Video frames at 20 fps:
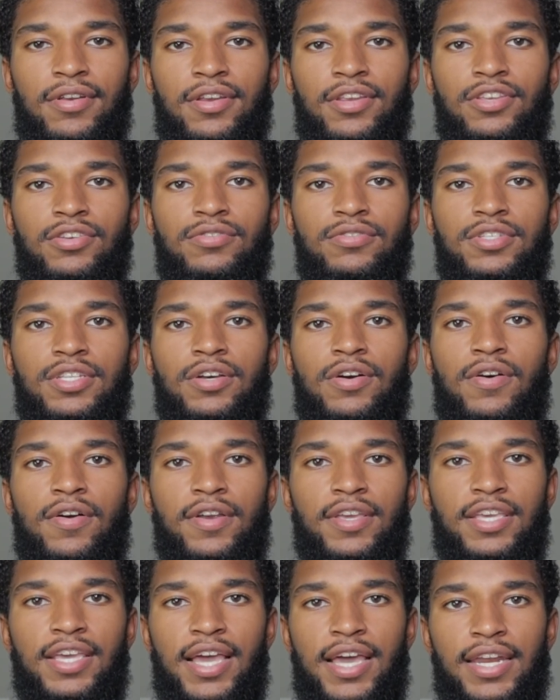using
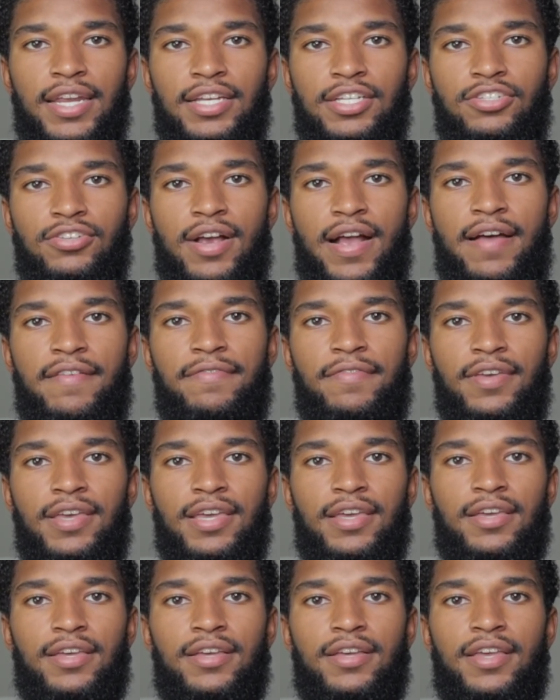organic
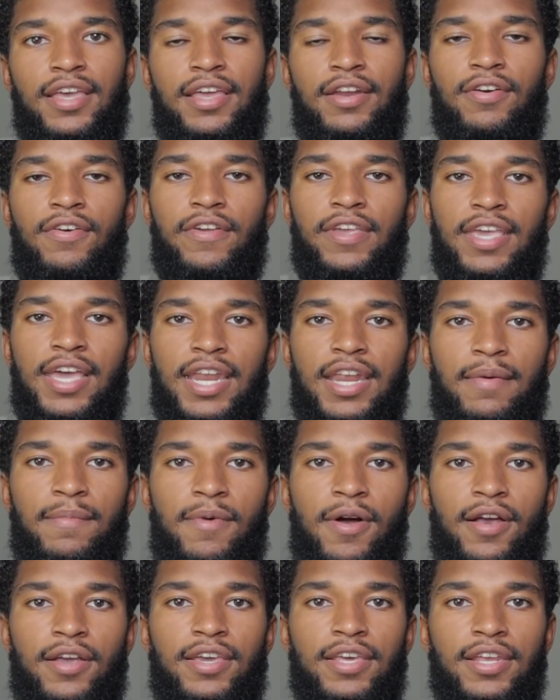traffic and organic
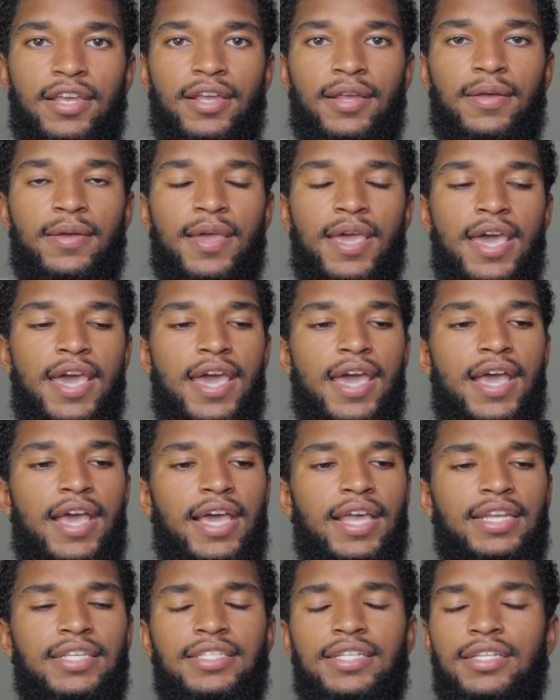marketing.
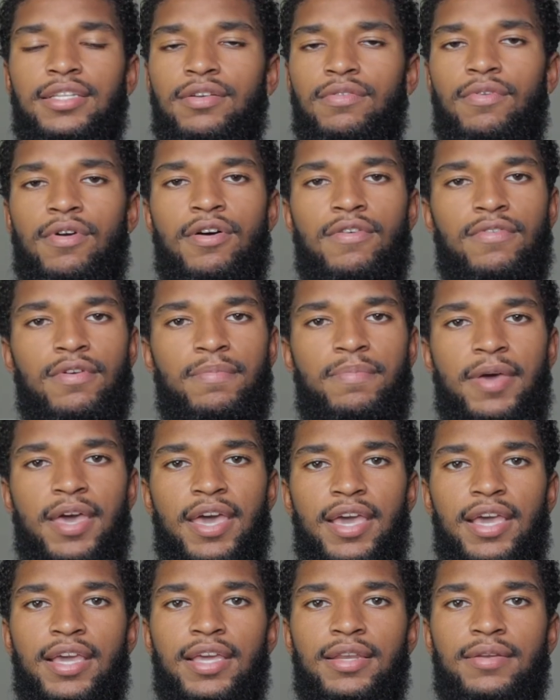And there's nothing wrong with
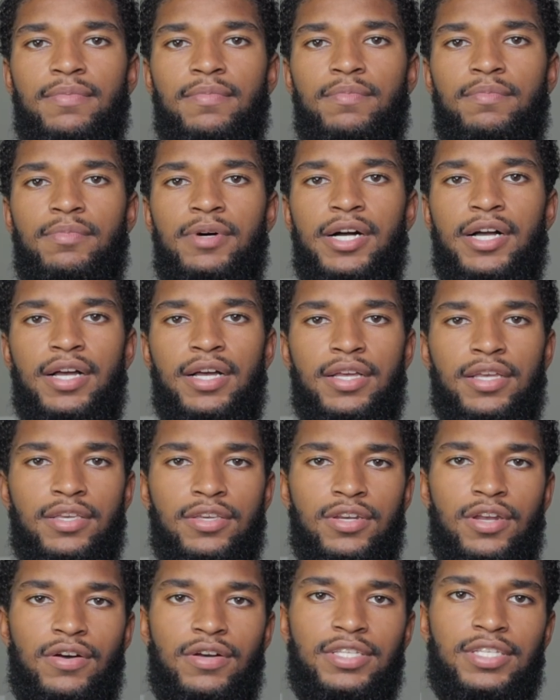paid, but
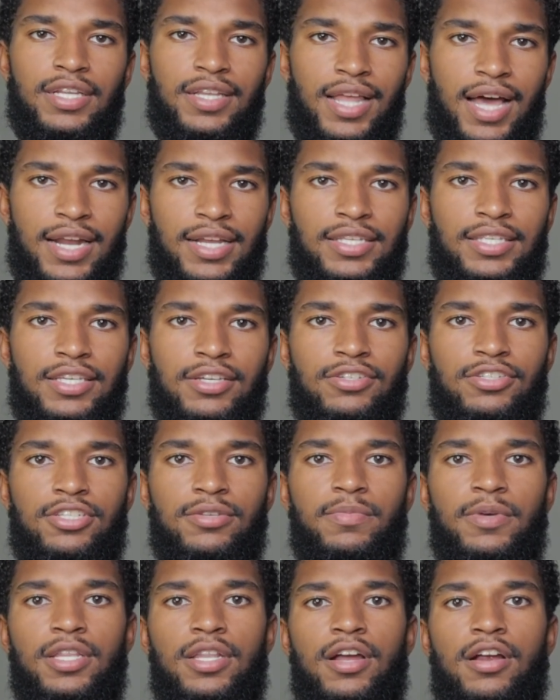you know, it's a lot of skills
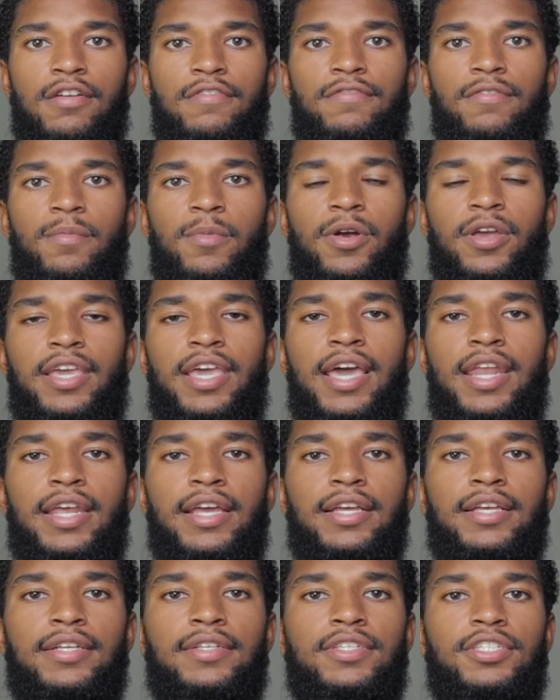to be learned from
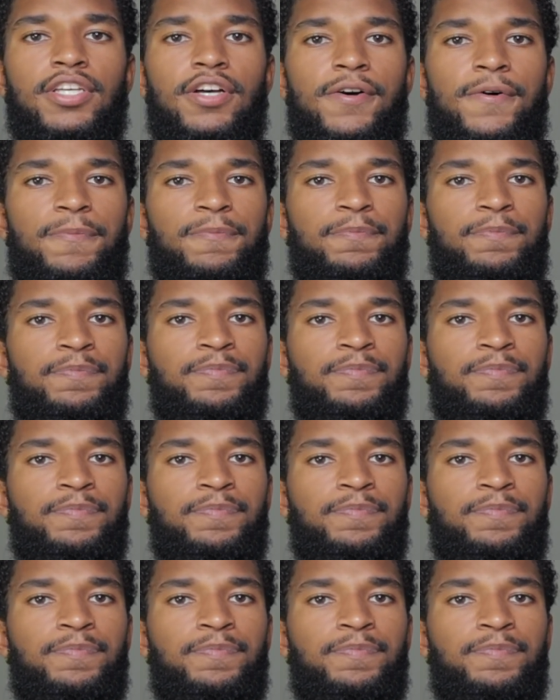organic. So